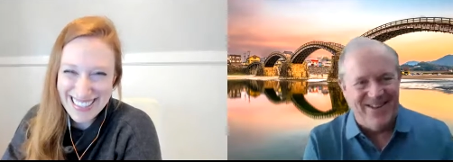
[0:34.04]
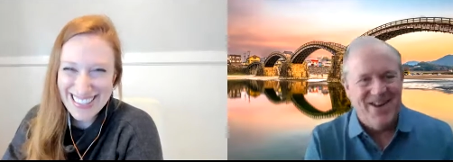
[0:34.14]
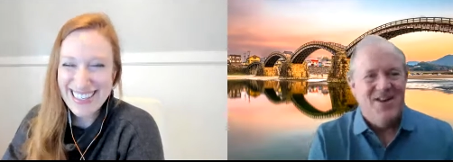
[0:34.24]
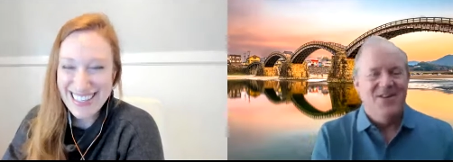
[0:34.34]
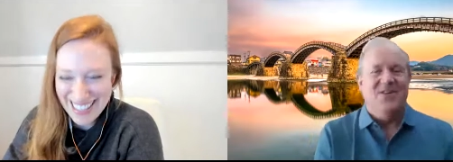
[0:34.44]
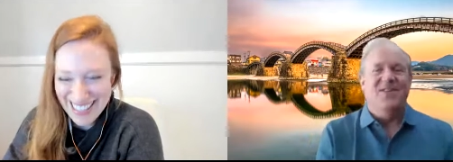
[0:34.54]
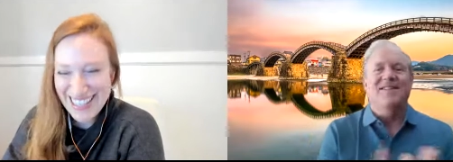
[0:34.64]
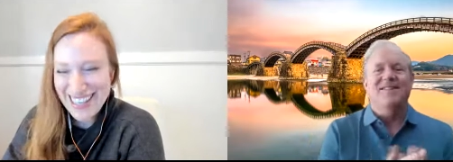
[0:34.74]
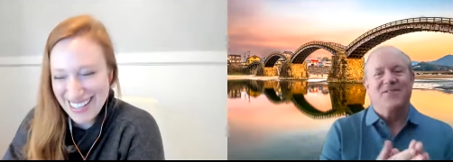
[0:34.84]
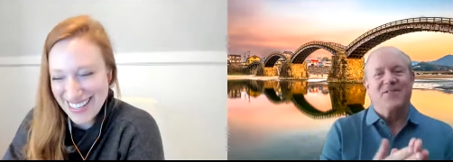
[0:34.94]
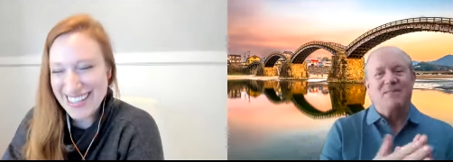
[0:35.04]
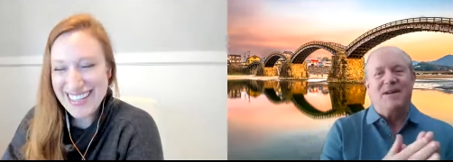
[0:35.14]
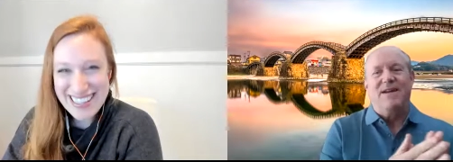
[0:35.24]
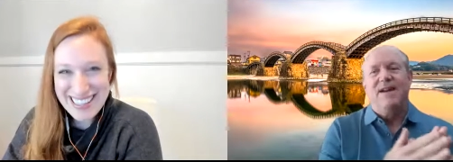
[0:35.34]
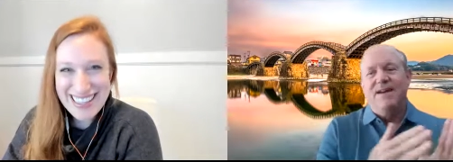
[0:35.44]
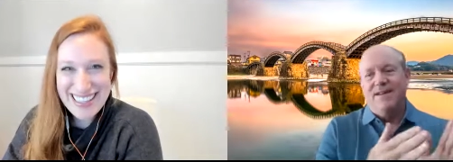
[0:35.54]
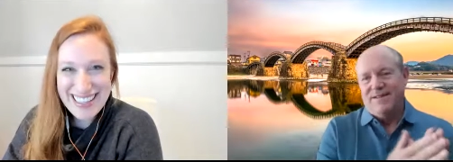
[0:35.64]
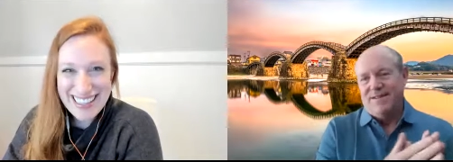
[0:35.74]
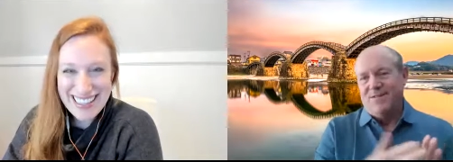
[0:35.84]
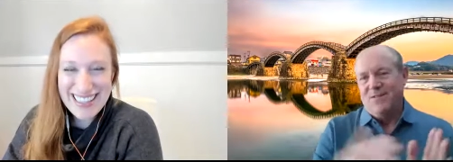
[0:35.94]
Speaker 1: so I think it's just going to be
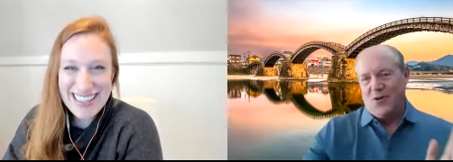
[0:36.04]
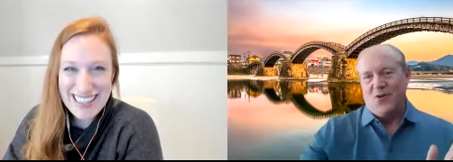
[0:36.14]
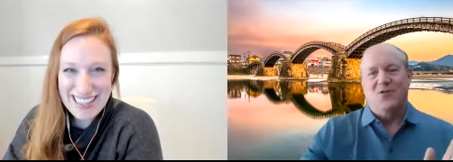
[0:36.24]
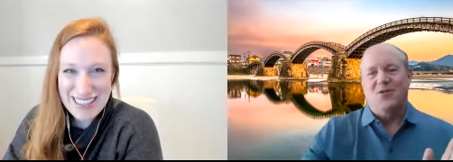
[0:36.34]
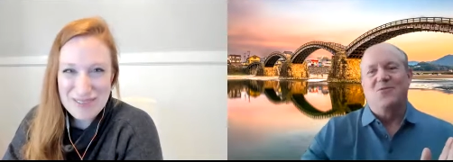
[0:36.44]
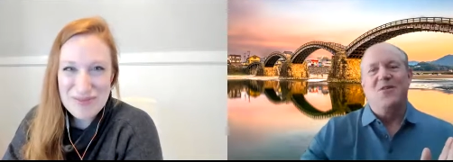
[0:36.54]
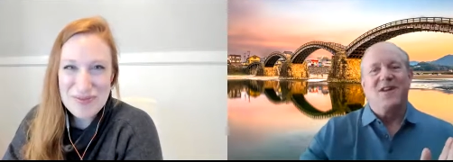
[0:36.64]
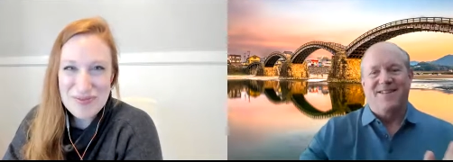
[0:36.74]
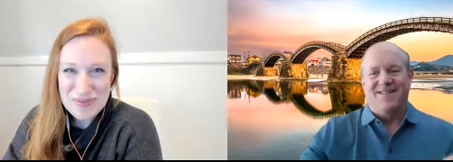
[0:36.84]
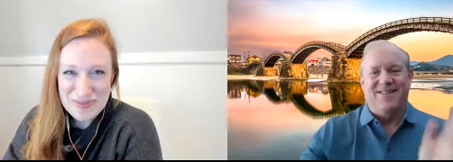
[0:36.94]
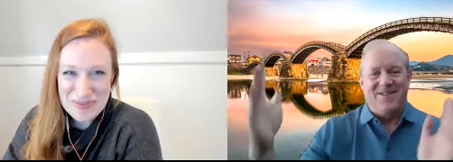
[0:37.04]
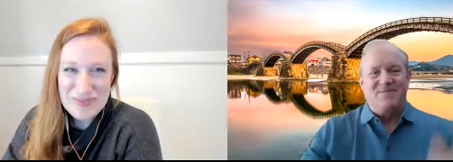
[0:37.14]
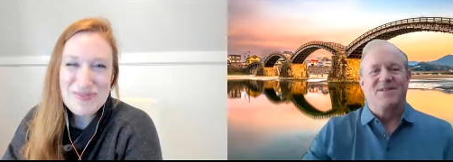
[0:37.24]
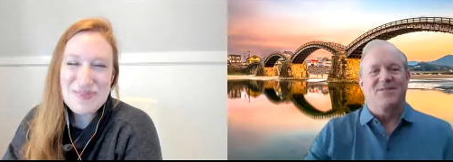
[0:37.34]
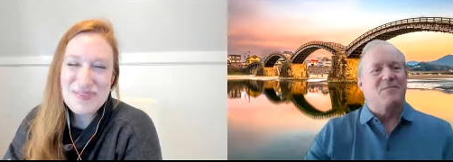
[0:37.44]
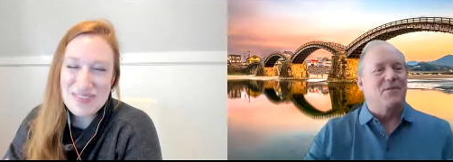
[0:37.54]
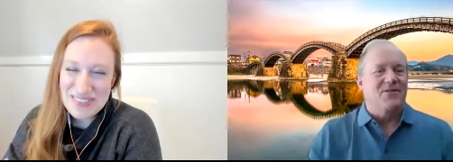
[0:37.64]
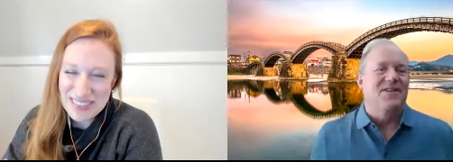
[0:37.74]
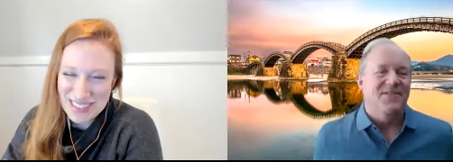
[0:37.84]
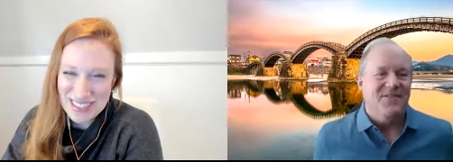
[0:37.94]
the early 20s is going to be just a
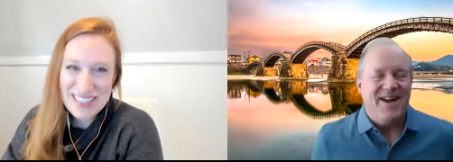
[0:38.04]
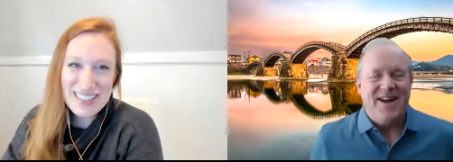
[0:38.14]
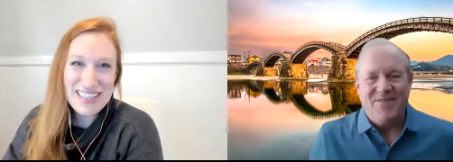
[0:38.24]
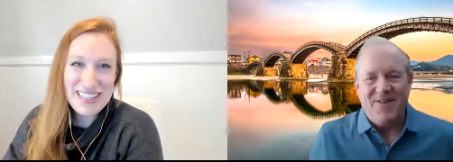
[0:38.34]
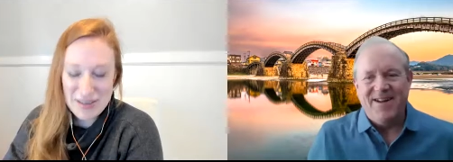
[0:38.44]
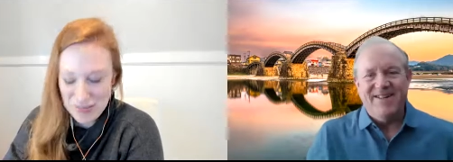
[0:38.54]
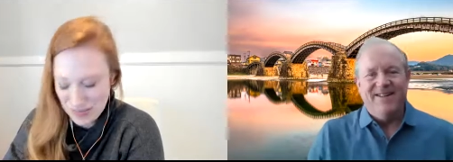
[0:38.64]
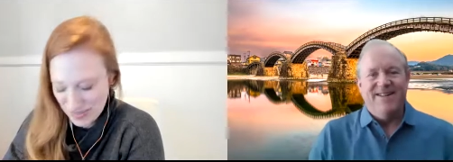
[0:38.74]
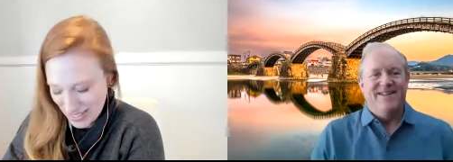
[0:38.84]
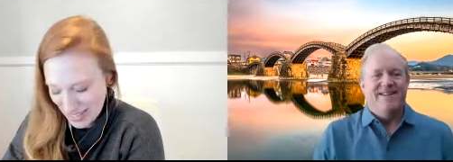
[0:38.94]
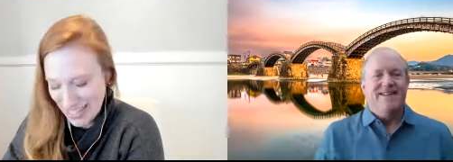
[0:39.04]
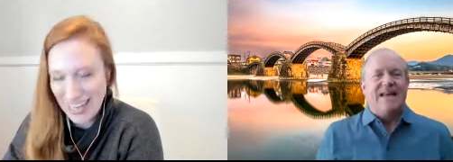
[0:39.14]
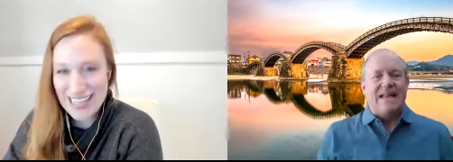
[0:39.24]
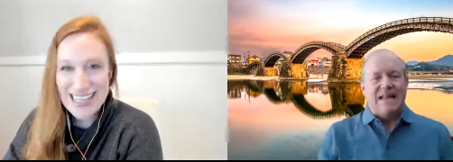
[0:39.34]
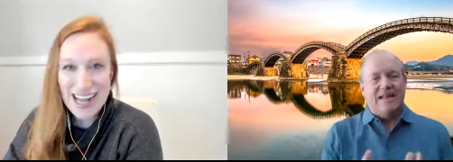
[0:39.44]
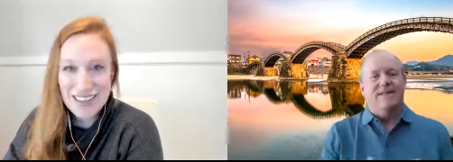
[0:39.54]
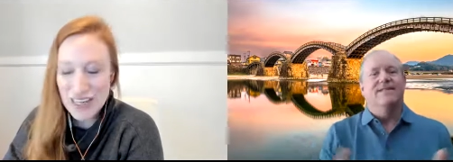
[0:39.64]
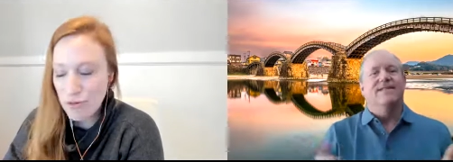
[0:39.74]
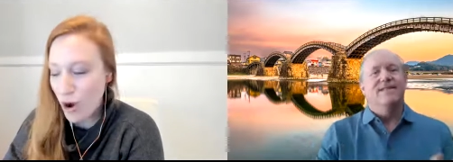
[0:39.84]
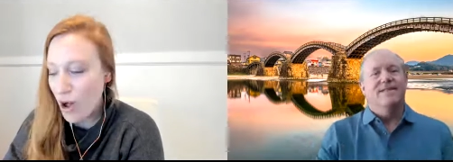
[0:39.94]
period of time, right?
Speaker 2: Exactly.
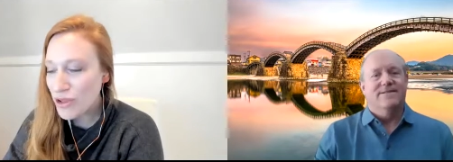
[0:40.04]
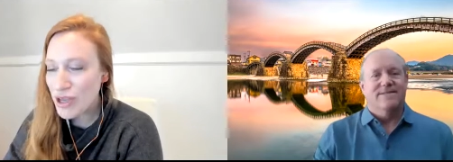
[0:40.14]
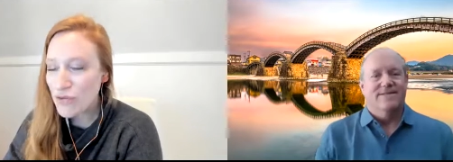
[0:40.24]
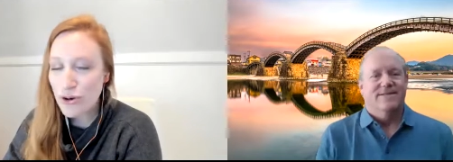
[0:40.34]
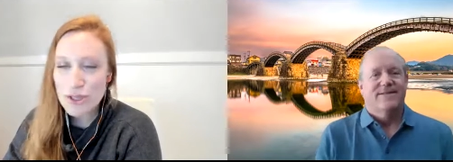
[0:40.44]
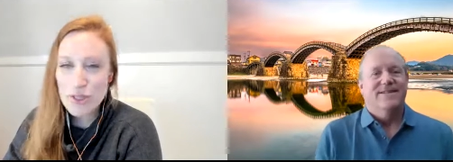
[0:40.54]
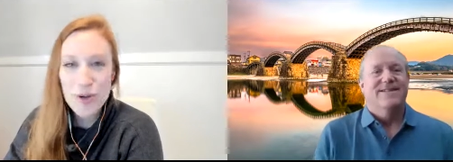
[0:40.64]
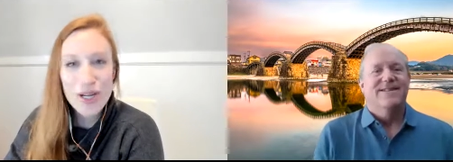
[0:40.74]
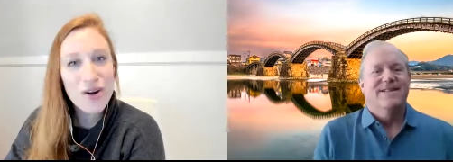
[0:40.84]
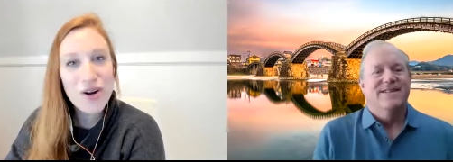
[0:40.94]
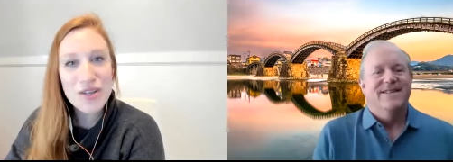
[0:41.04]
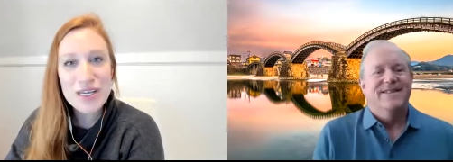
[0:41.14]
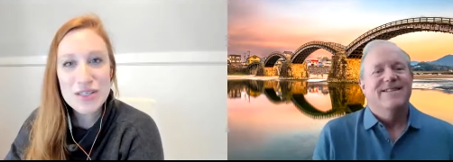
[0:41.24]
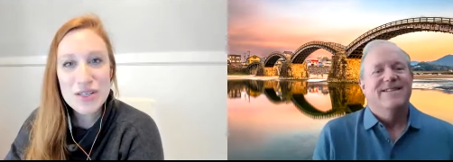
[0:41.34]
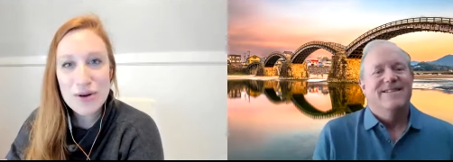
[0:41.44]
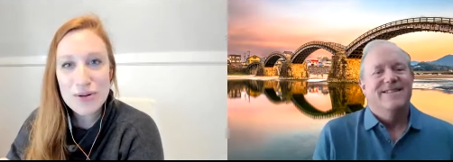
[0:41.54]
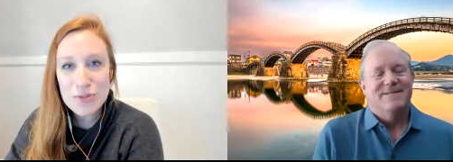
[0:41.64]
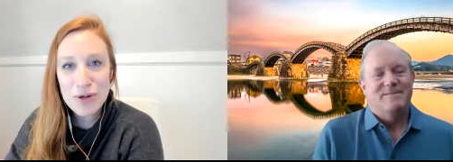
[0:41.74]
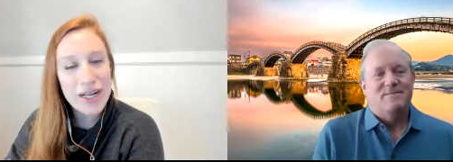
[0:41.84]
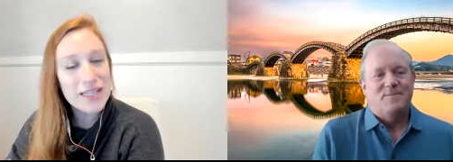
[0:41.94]
We're all looking forward to spring here on the East Coast. We're
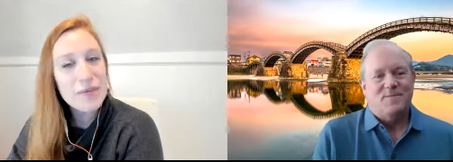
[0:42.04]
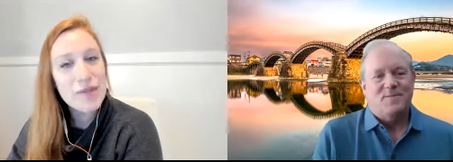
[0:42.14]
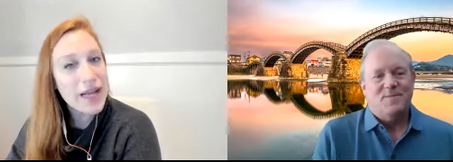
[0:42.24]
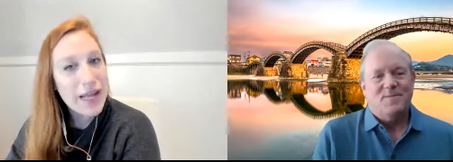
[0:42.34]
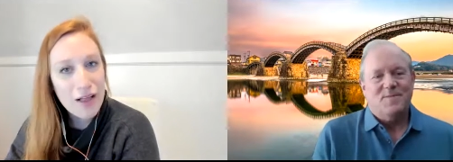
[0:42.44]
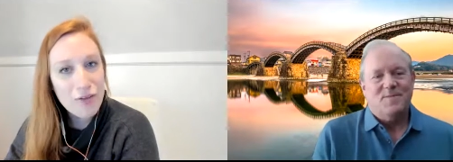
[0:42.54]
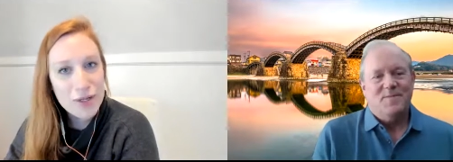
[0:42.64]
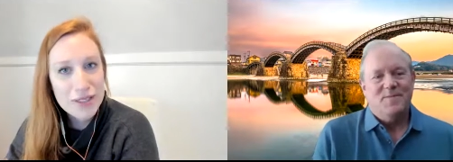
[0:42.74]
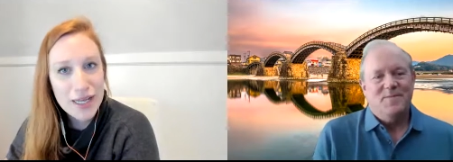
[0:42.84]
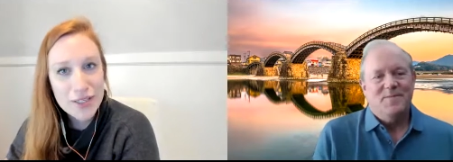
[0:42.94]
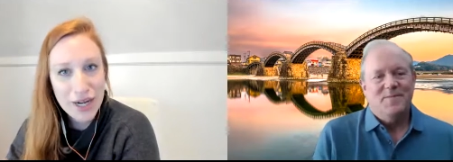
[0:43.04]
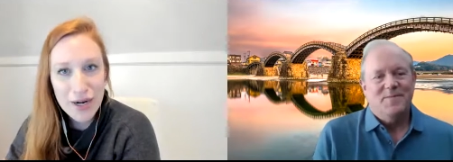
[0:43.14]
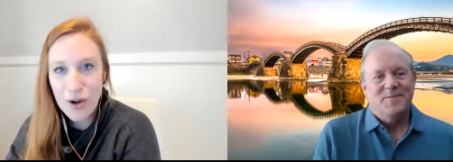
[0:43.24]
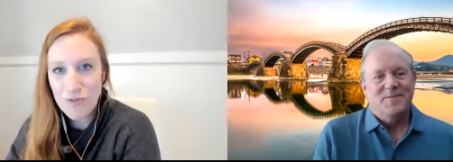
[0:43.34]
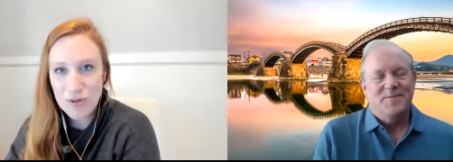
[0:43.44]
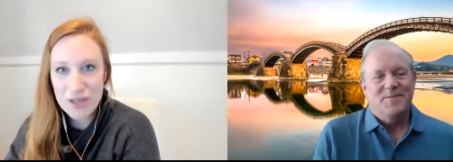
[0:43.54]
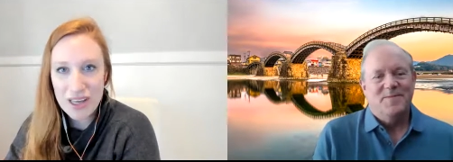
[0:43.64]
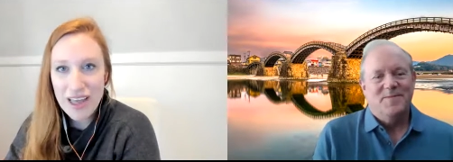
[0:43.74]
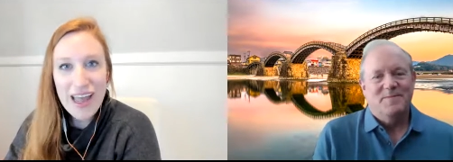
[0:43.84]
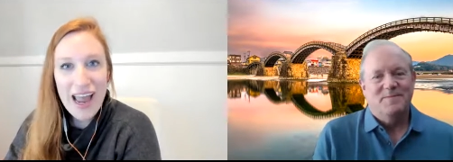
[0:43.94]
going to get some of that California sunshine, hopefully,
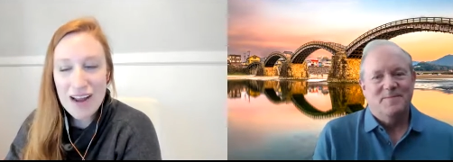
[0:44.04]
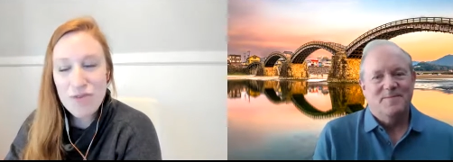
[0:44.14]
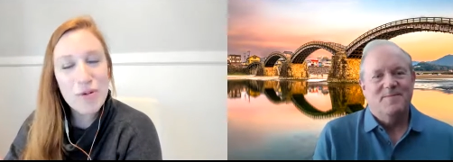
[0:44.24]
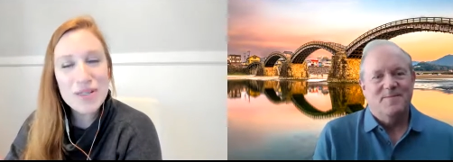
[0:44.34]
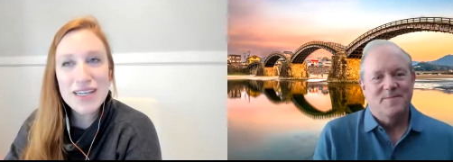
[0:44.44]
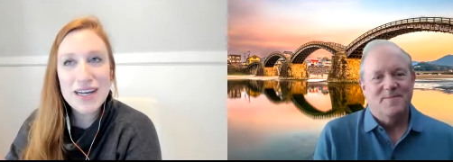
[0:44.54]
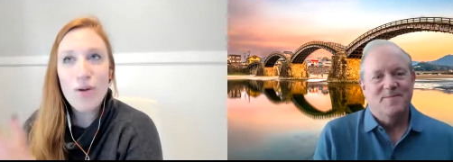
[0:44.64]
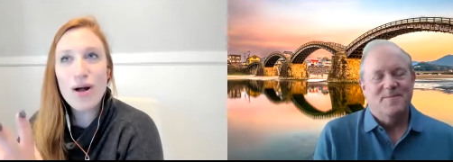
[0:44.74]
and everyone's going to go